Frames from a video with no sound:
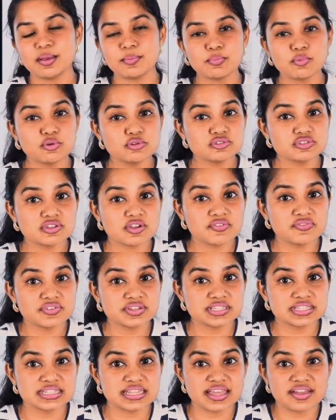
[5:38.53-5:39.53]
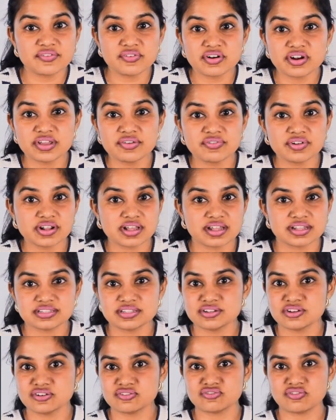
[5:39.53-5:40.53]
Most of us never even
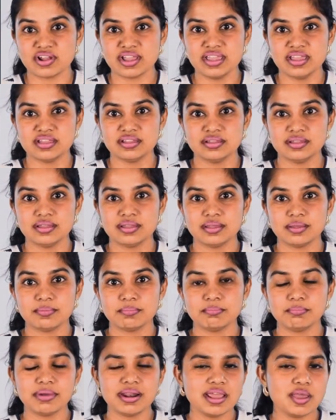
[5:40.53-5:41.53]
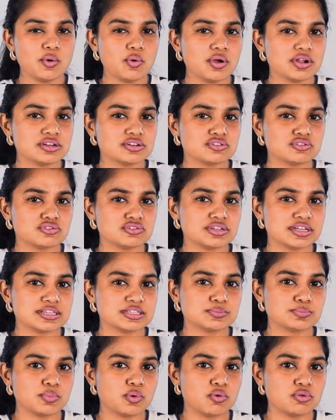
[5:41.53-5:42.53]
consider trying. But I wanted to
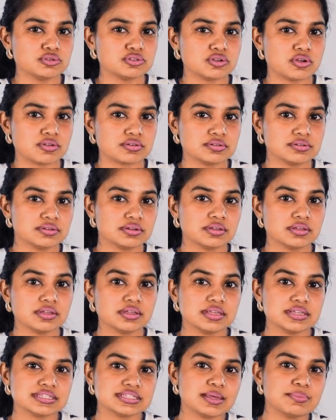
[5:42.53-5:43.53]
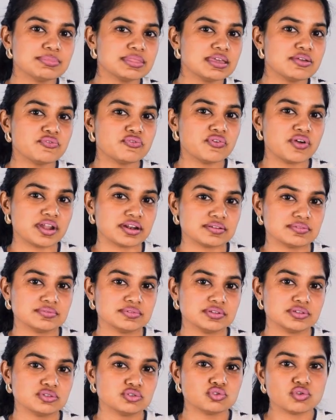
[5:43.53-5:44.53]
test Bolt on something fun.
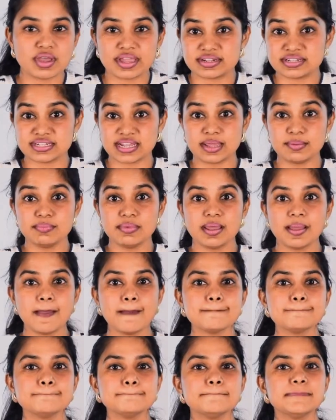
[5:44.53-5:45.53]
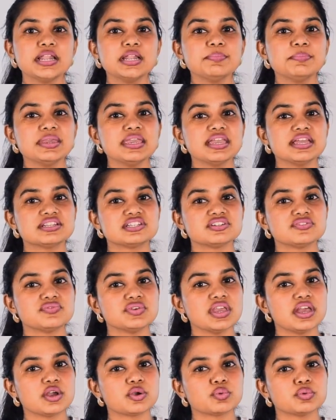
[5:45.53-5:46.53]
So I typed, build me a
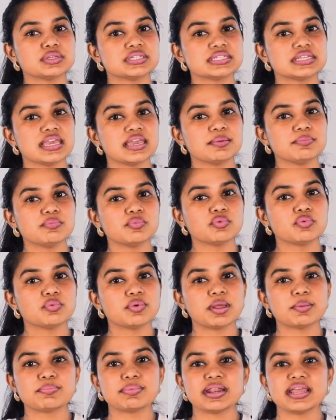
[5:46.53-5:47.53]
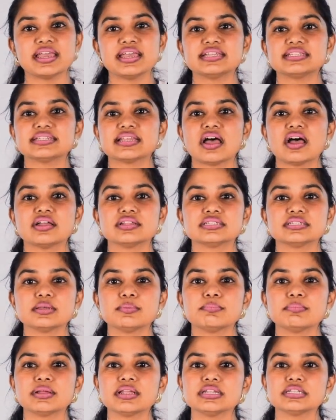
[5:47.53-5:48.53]
trivia quiz game where players answer
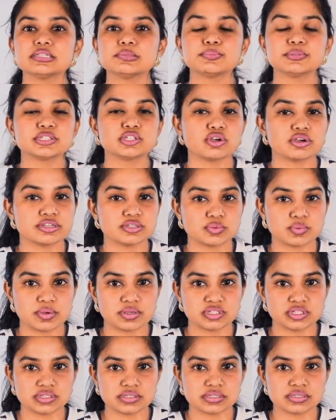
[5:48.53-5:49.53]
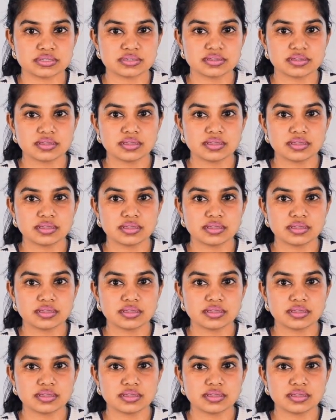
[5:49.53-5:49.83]
multiple choice questions.